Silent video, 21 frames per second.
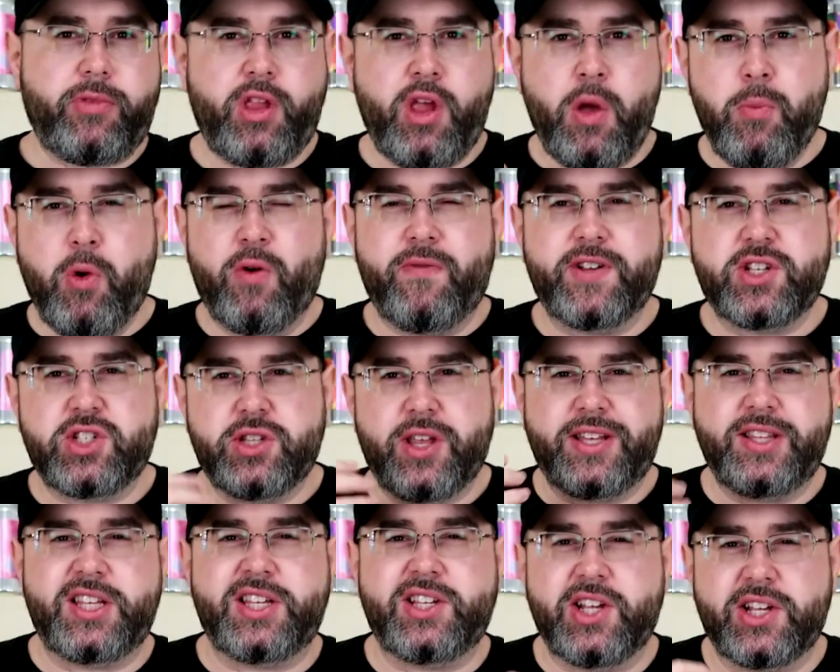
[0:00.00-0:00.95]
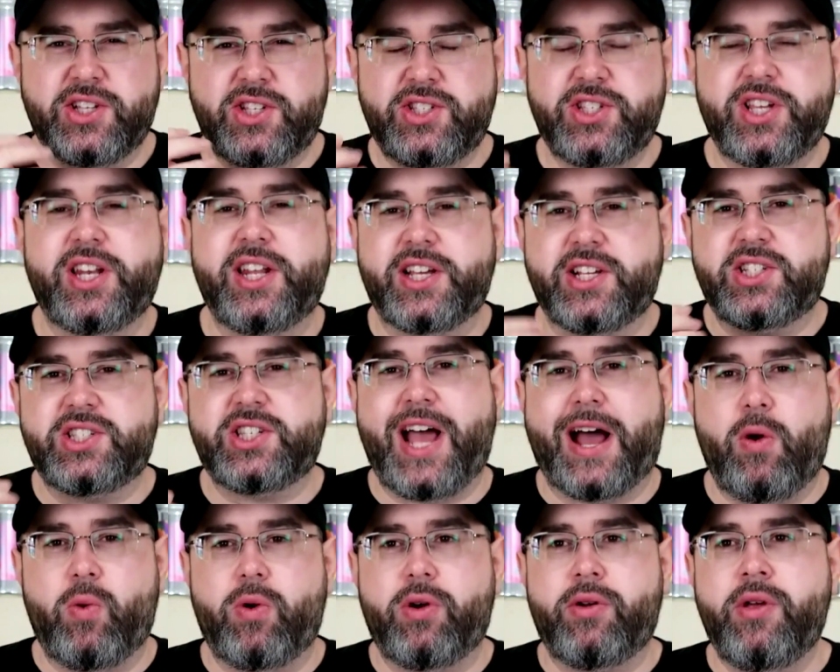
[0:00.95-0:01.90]
more of a slightly acidic,
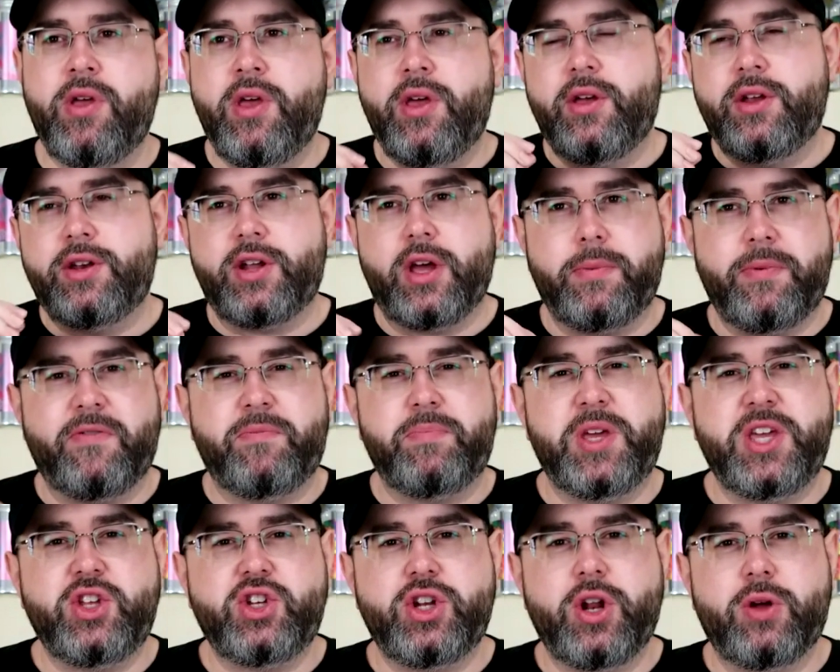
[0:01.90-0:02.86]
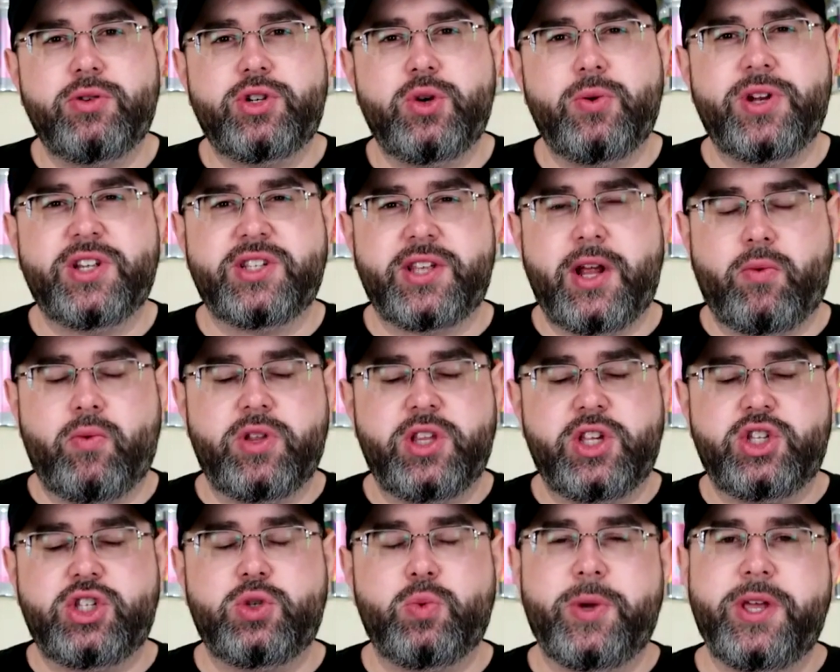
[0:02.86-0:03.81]
sour type of peach note to it. It's not really
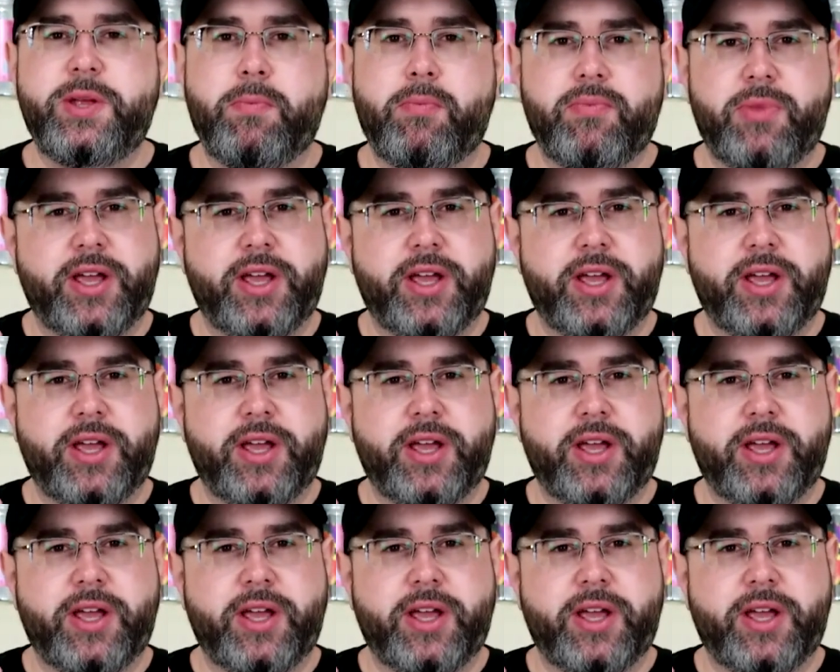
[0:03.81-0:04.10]
sweet.